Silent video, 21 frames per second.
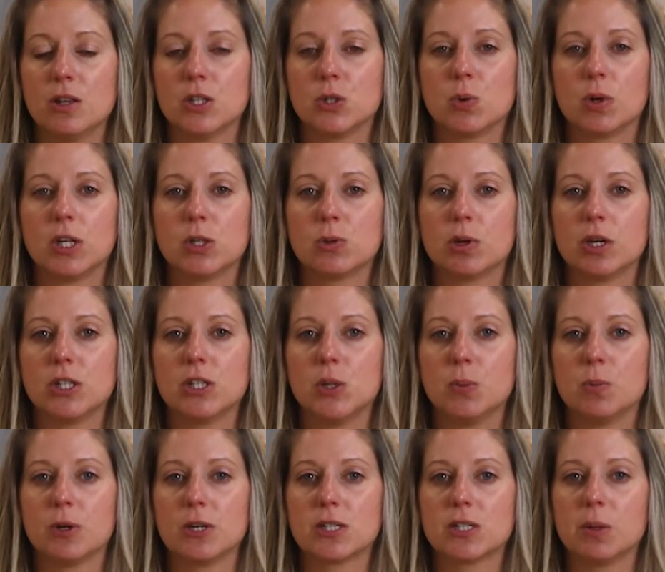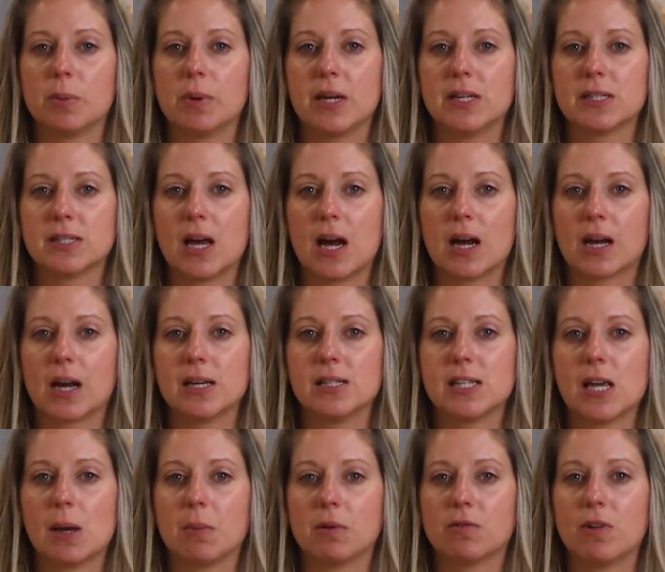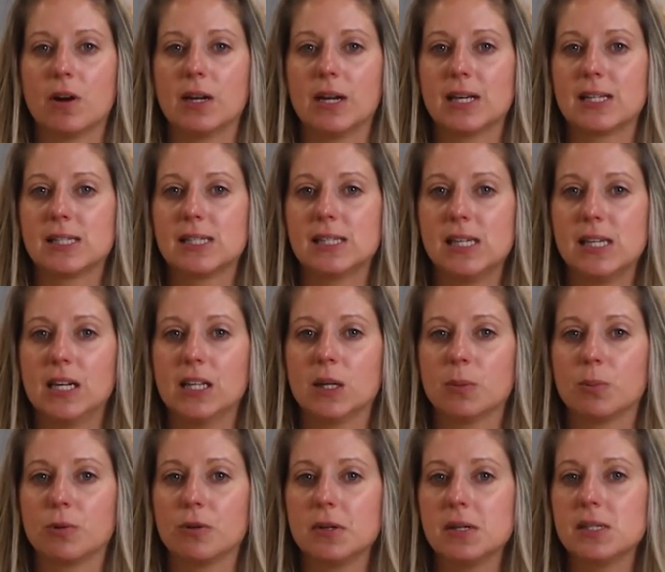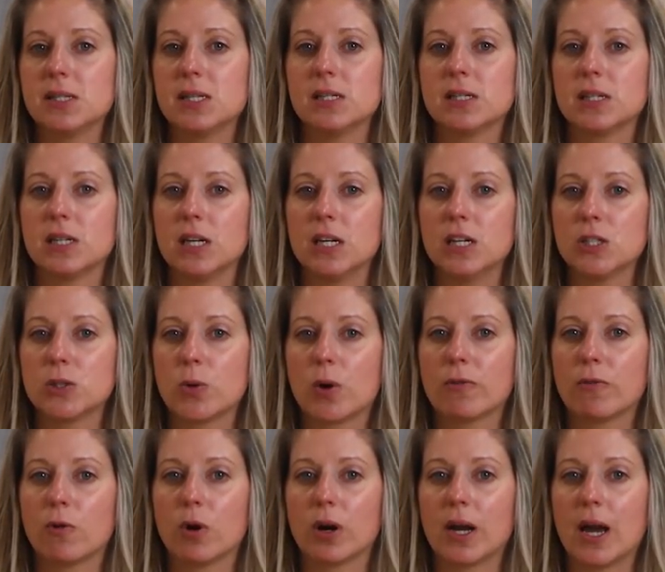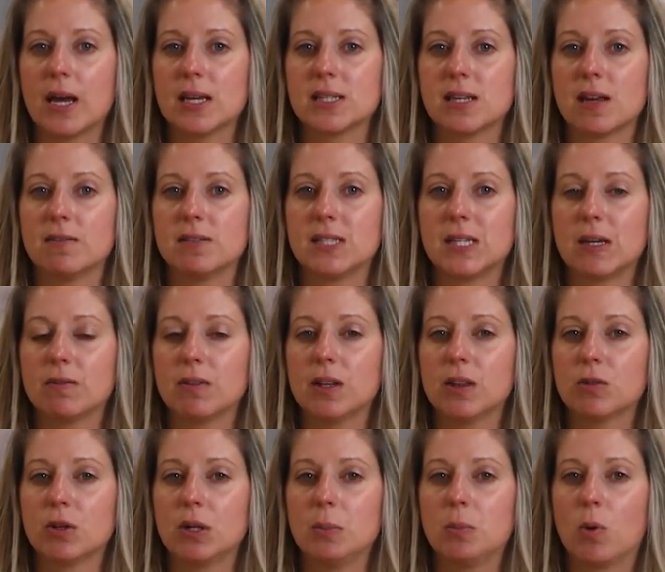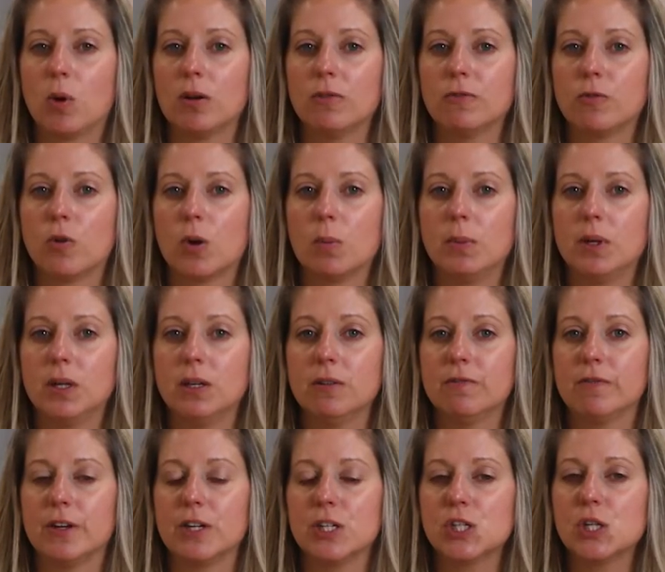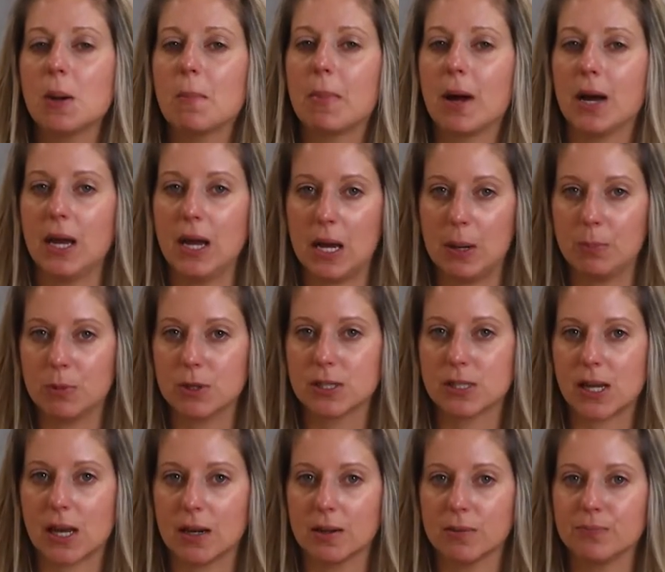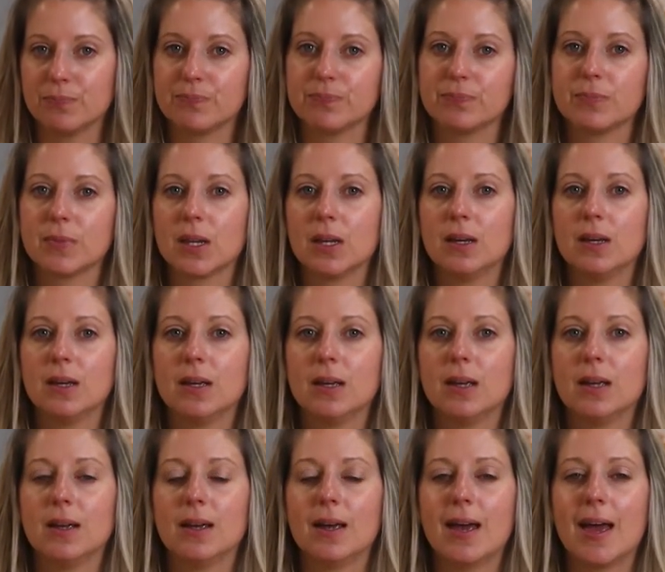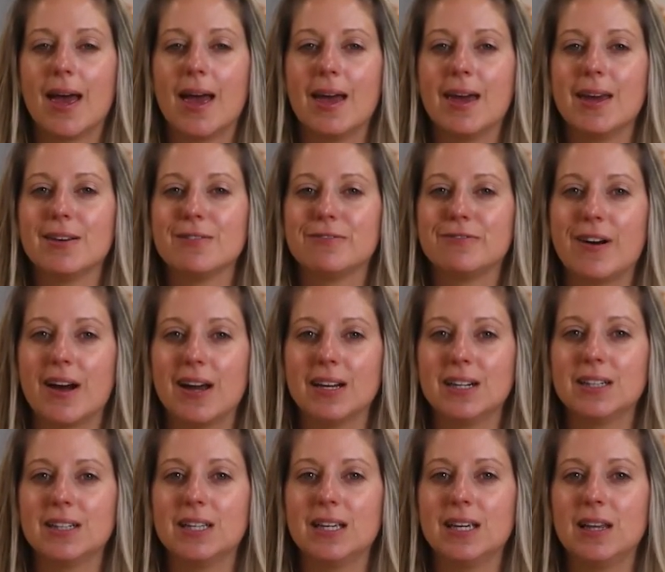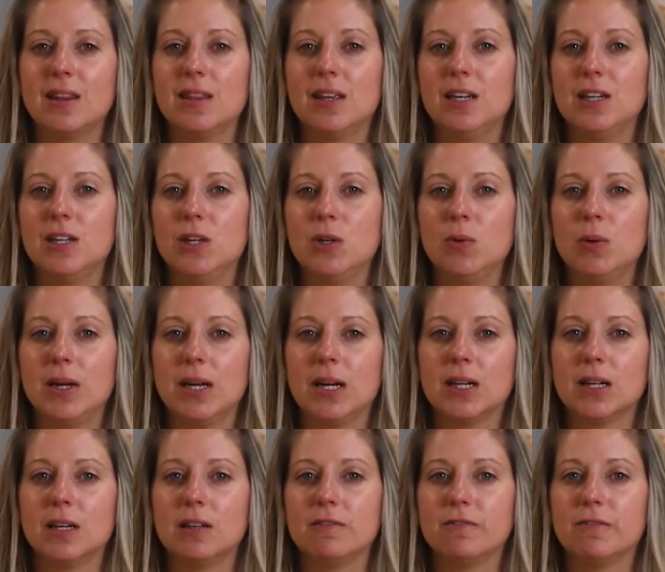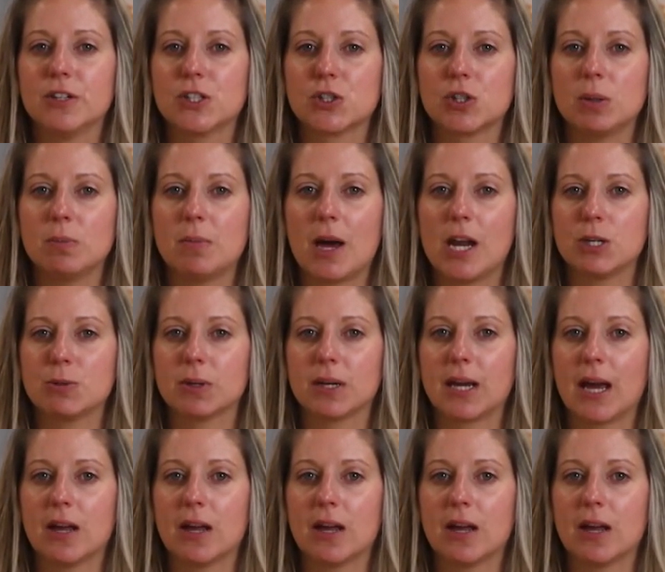The 2022 Bristol Bay sockeye salmon run exceeded the preseason inshore forecast of 73.4 million fish by 8%. And finally, the New England Fishery Management